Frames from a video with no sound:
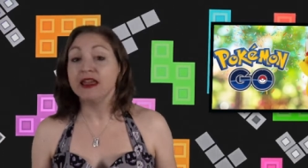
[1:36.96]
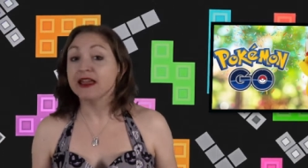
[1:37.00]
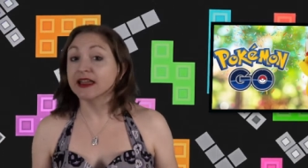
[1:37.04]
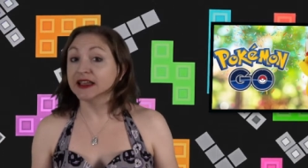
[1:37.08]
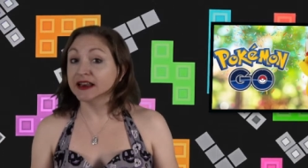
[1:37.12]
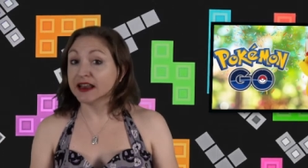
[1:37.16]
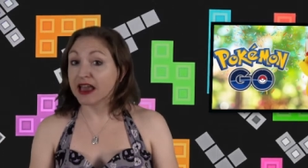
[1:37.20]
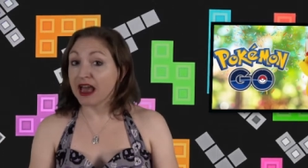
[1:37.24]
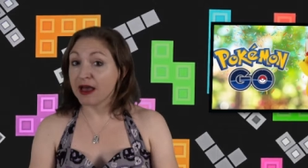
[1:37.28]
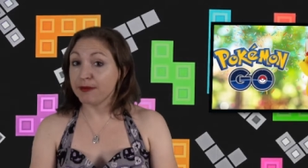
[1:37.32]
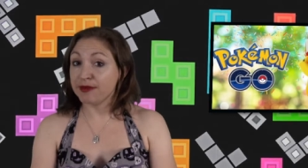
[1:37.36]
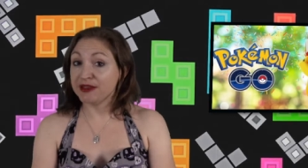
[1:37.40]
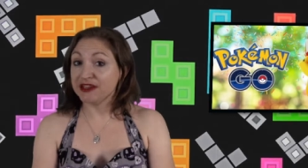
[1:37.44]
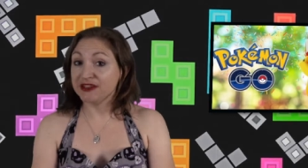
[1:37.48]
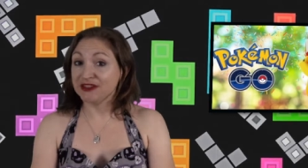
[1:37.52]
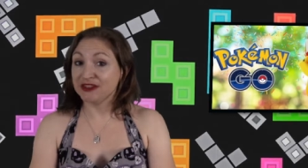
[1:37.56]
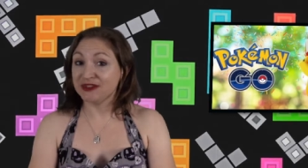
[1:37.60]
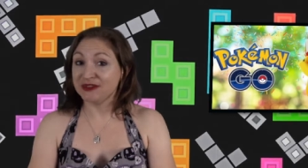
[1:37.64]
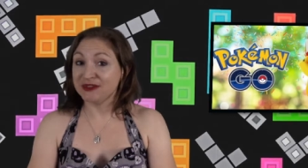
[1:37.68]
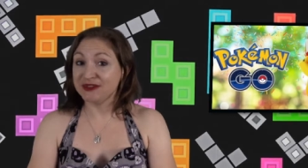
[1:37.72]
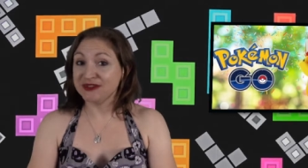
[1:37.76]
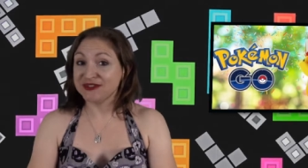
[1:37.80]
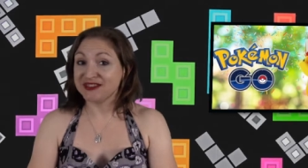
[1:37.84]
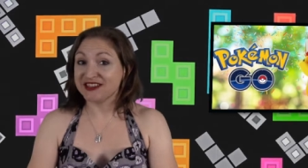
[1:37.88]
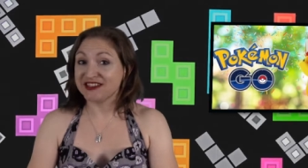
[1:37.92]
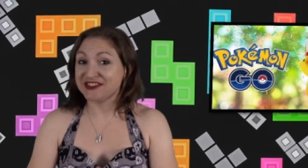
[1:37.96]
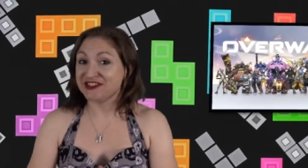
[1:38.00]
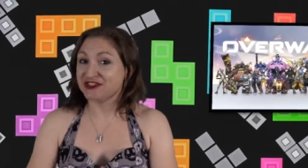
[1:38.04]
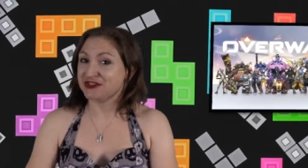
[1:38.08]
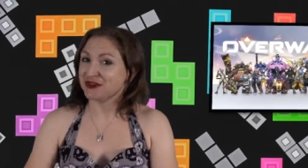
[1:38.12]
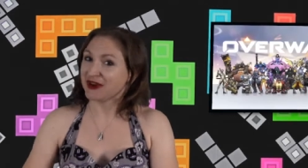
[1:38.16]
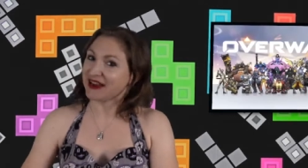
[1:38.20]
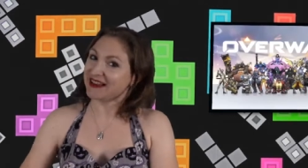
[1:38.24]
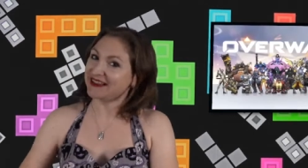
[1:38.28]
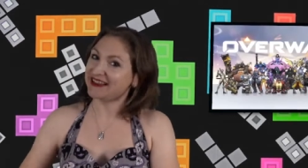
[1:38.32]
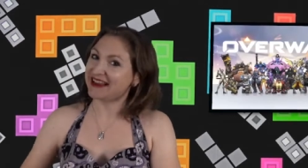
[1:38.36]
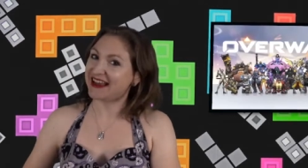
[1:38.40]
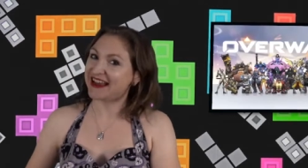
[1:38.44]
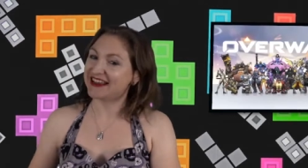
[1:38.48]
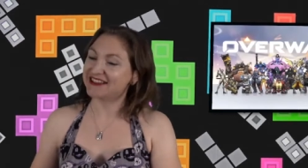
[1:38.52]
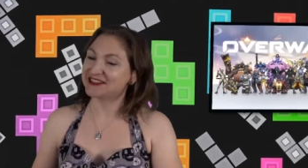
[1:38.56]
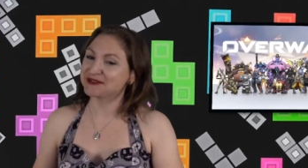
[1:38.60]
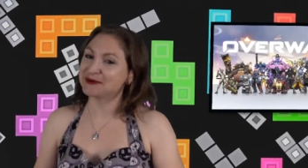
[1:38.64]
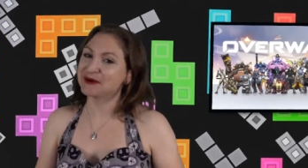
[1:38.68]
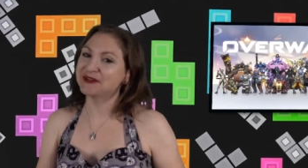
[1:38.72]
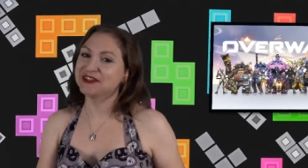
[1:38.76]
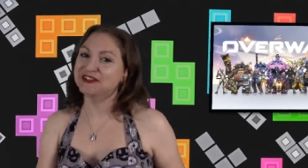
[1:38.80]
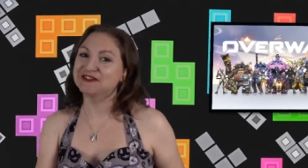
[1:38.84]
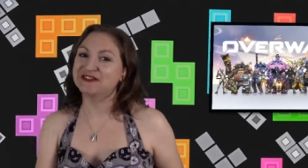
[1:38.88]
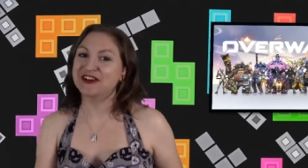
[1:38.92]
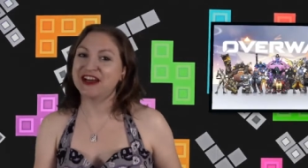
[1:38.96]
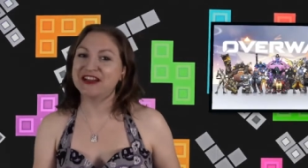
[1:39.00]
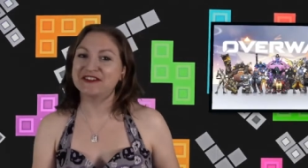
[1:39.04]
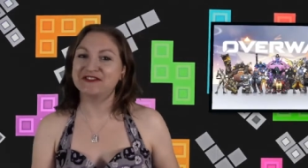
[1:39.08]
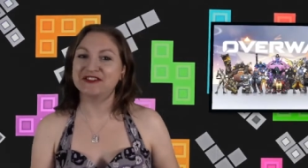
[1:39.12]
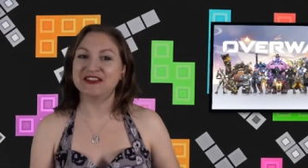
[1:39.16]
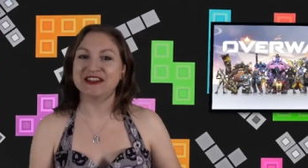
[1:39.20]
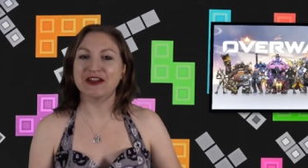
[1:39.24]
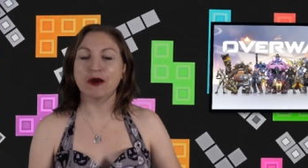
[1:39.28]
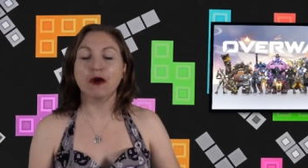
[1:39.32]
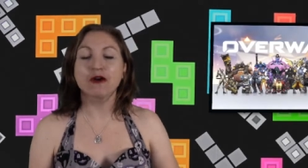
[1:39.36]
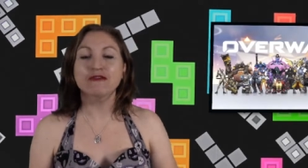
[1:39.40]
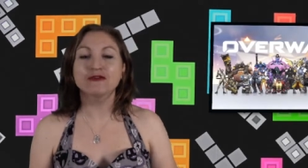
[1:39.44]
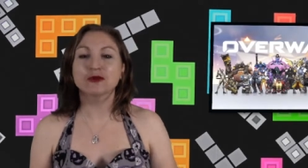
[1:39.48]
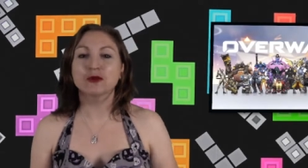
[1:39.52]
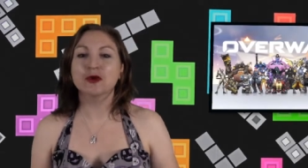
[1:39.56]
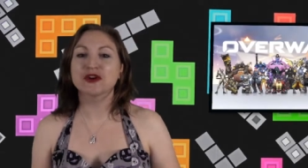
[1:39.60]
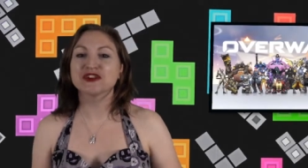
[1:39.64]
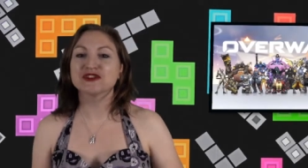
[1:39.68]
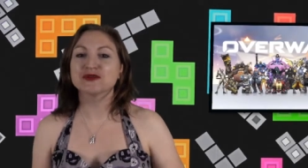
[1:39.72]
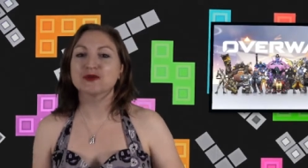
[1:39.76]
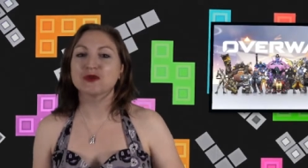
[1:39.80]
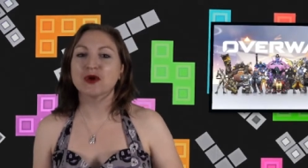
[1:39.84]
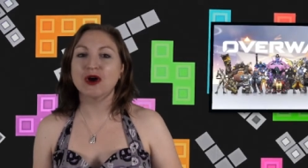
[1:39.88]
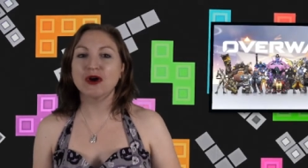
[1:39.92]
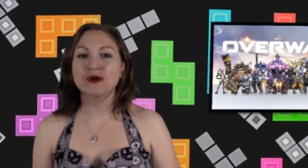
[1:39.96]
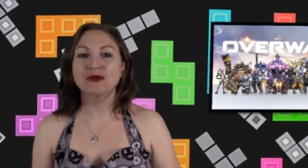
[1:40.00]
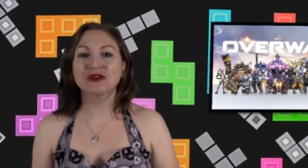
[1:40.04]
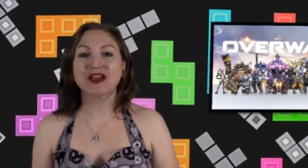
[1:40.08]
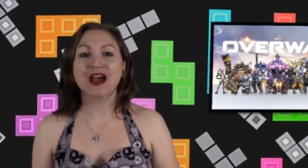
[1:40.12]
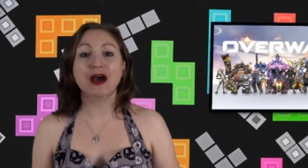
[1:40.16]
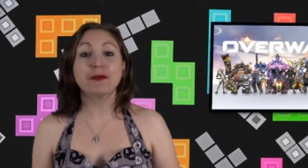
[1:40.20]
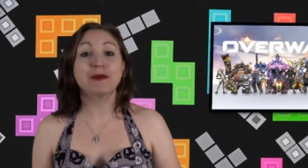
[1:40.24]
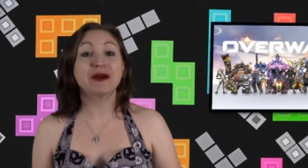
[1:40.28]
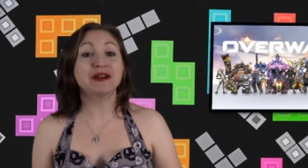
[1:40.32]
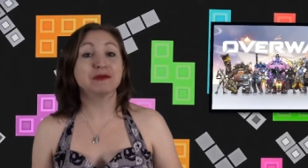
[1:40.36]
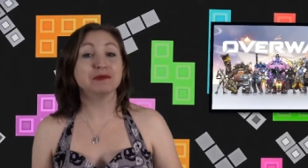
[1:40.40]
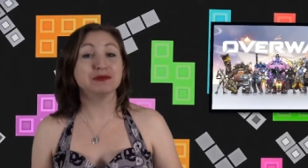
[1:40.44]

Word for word: In happier news, Australia has qualified for the Overwatch World Cup at